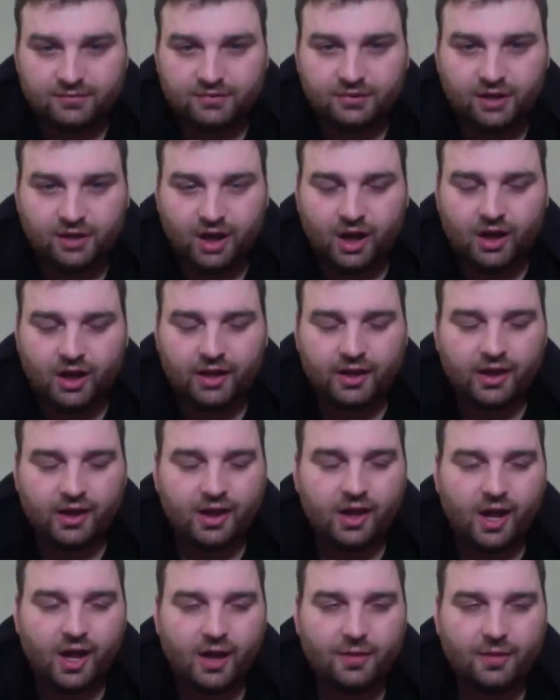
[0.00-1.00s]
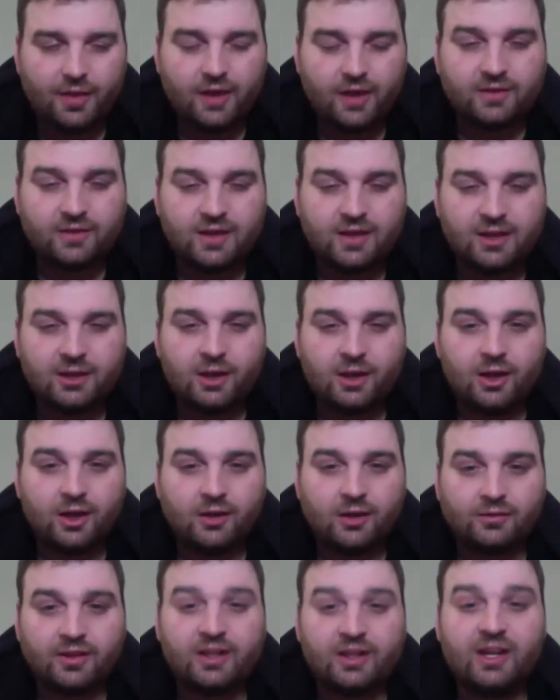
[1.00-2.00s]
They need
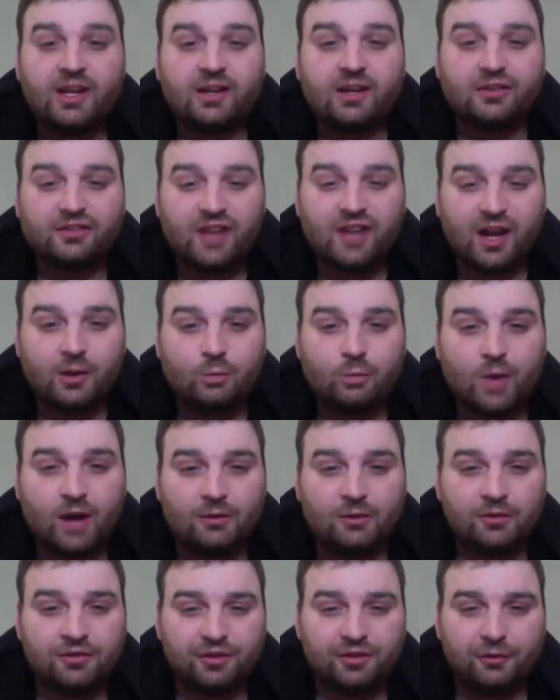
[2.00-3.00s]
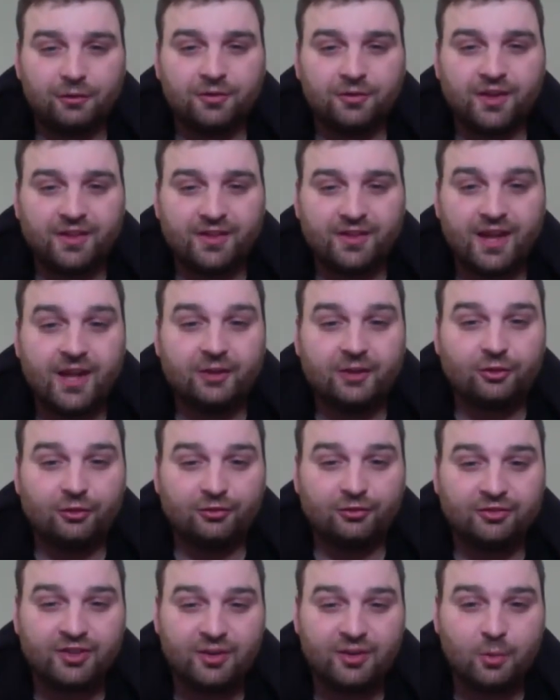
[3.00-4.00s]
a second wide receiver to take the edge
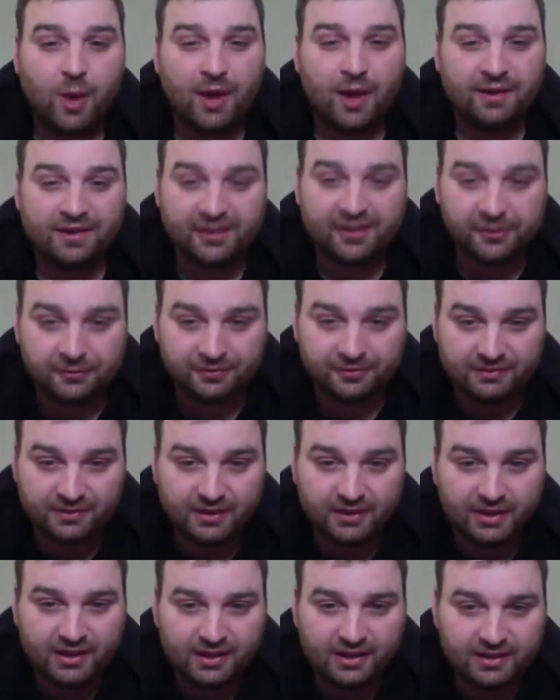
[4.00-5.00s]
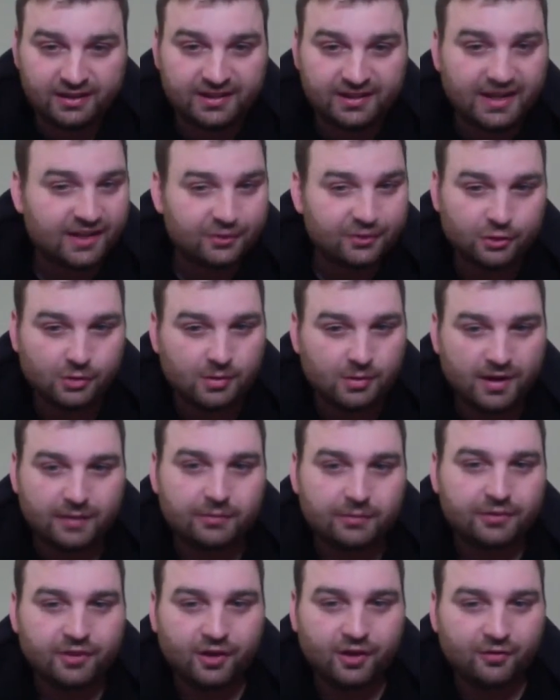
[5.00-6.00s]
of T.Y. Hilton. he can't do it by
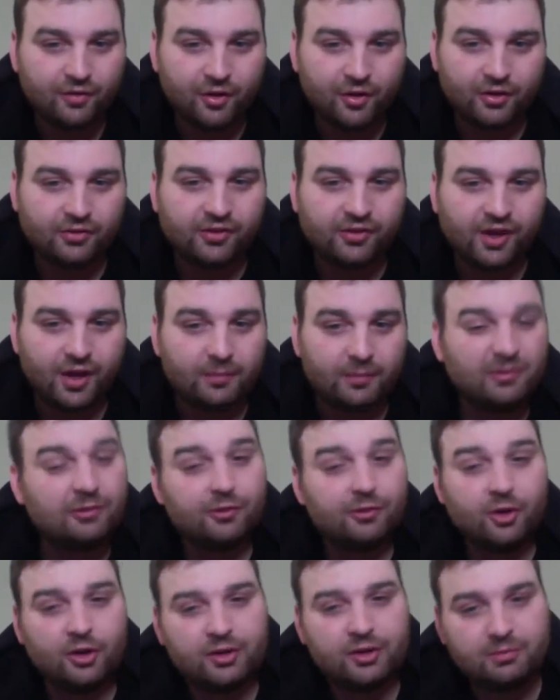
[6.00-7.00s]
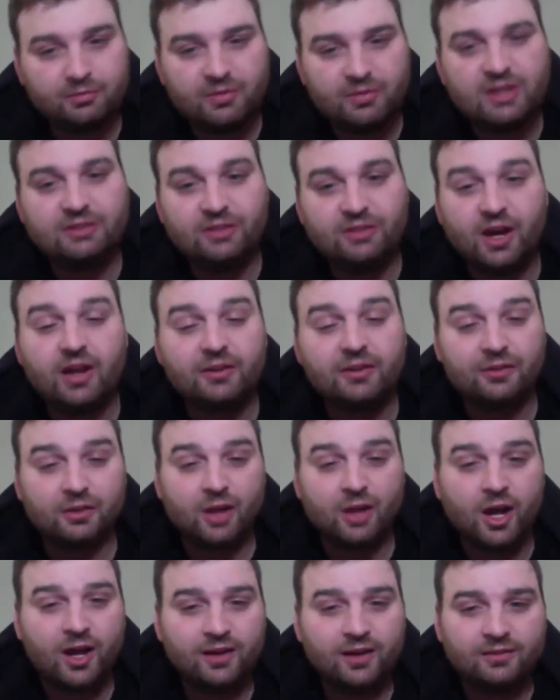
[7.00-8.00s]
himself all the time, even though he does a
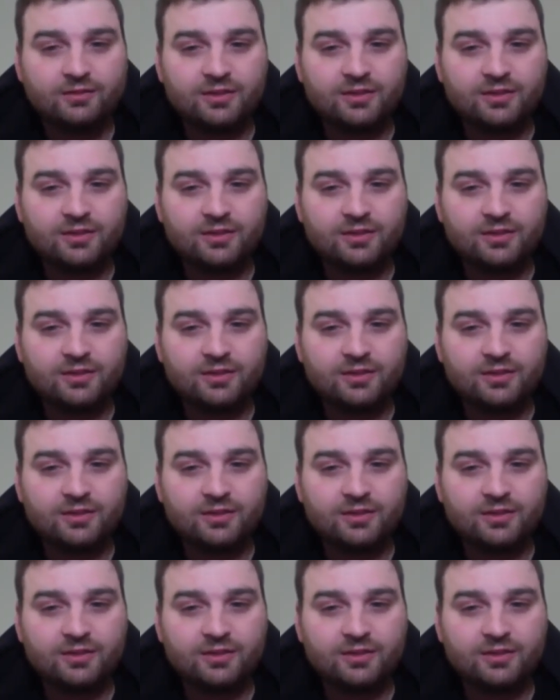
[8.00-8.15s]
lot.